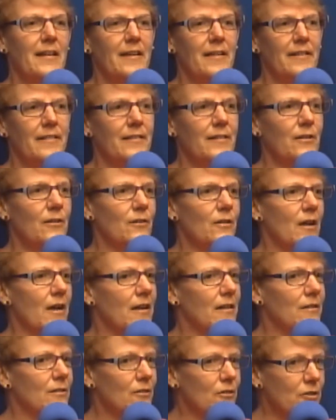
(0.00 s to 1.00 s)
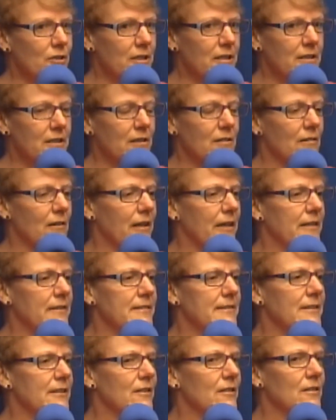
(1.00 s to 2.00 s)
They're not allergic to
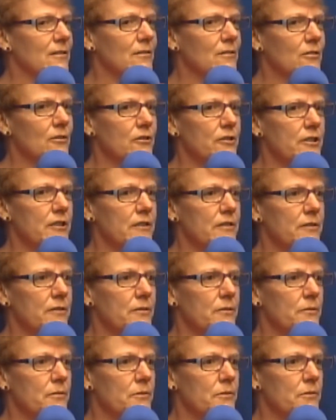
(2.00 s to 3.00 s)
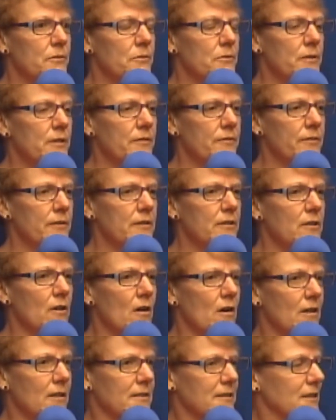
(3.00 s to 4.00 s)
grains. They're allergic to, if a
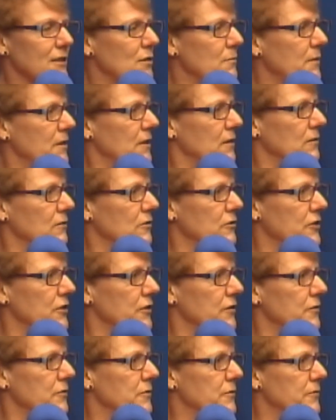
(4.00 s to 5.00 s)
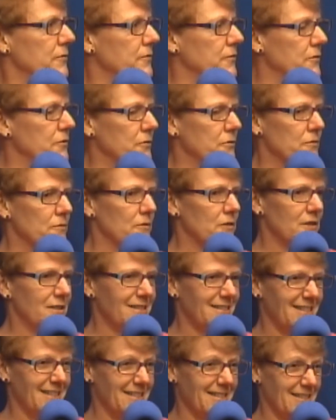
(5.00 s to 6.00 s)
dog is going to be allergic to a food,
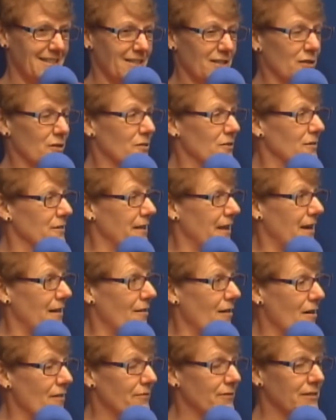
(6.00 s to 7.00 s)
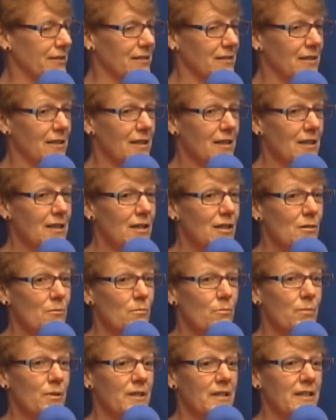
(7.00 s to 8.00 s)
which doesn't occur that often,
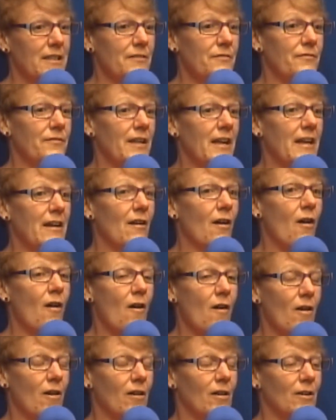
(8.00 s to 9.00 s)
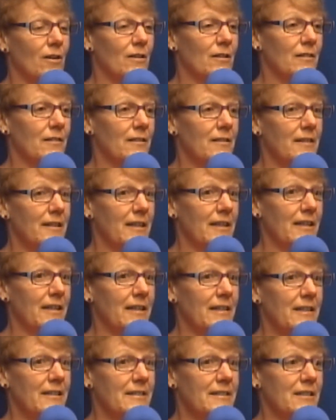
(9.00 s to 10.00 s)
but if they are,
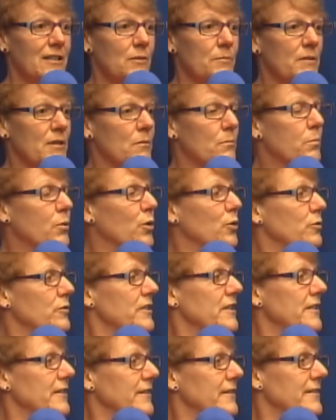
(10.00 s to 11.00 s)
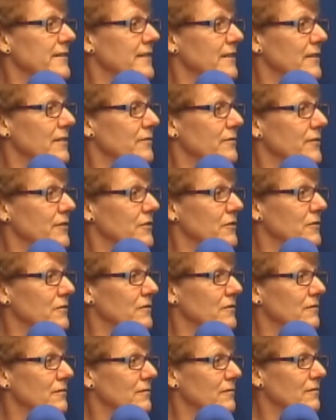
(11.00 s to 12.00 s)
then it's going to be the protein that's in the food.
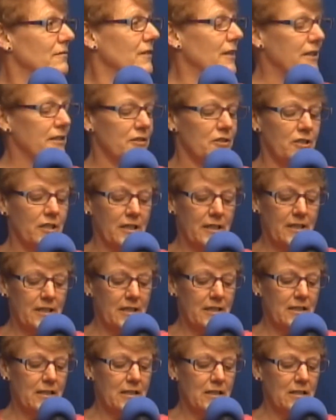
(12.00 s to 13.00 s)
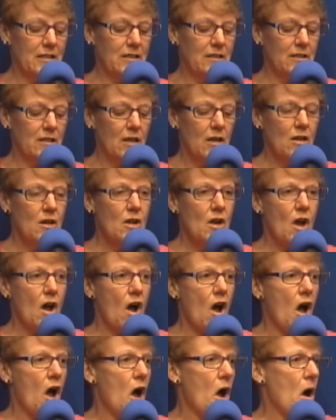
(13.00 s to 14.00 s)
Like chicken,
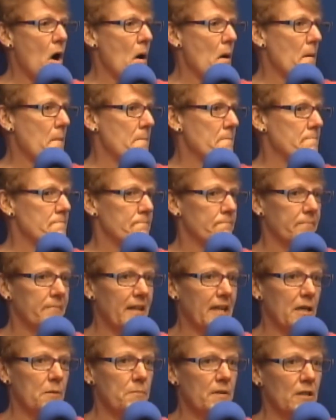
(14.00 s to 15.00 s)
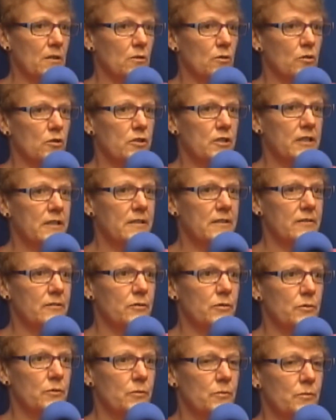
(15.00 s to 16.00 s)
they can be allergic
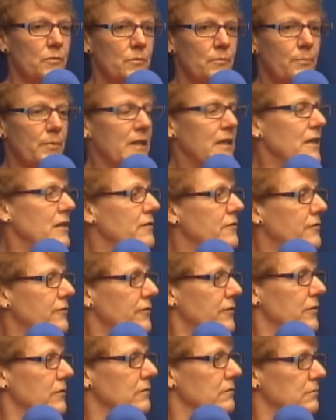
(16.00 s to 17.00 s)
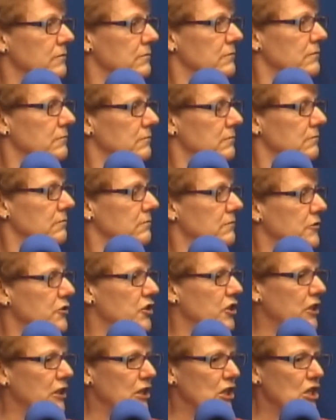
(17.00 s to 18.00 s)
to beef,
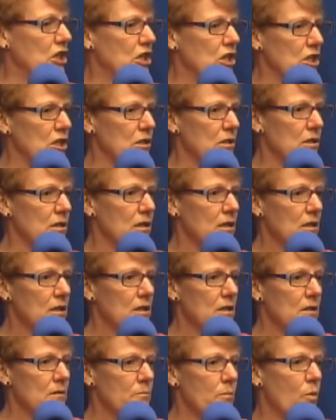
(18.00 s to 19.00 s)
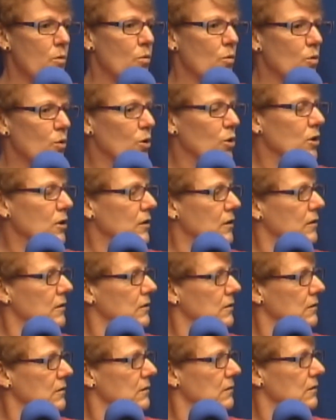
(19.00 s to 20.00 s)
chicken, pork.
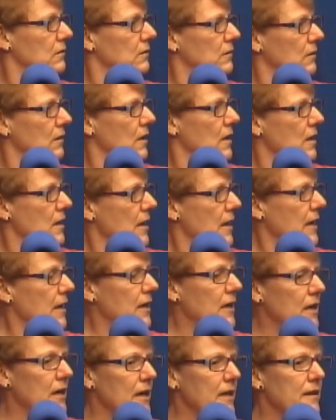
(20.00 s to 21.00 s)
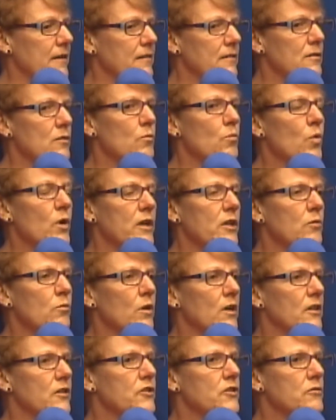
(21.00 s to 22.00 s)
And what you
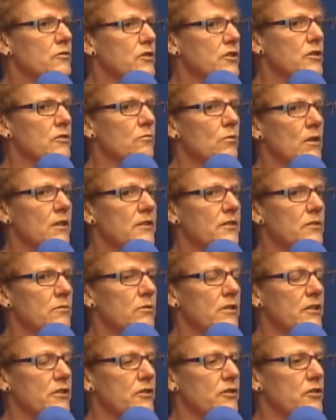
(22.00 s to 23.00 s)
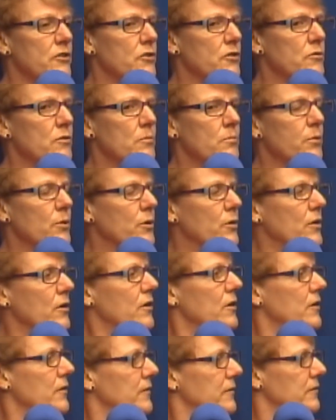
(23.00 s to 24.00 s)
want to do is you want to switch to
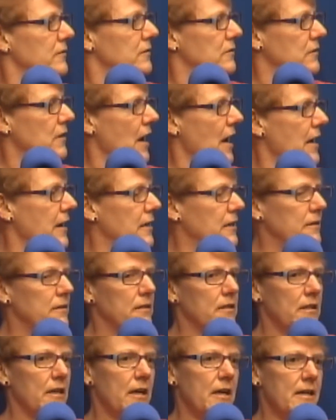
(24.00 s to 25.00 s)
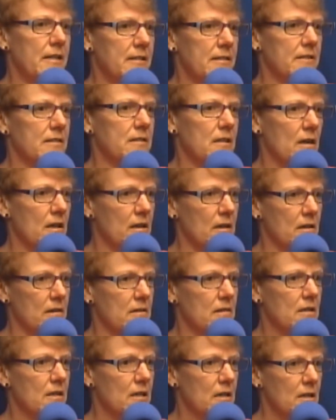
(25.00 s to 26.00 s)
a diet that has a
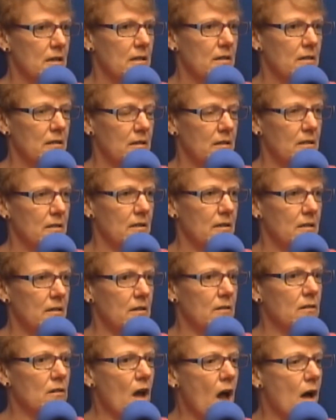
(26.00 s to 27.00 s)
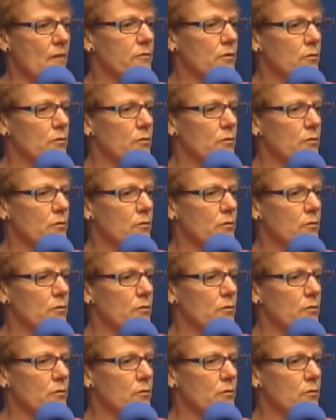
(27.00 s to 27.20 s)
novel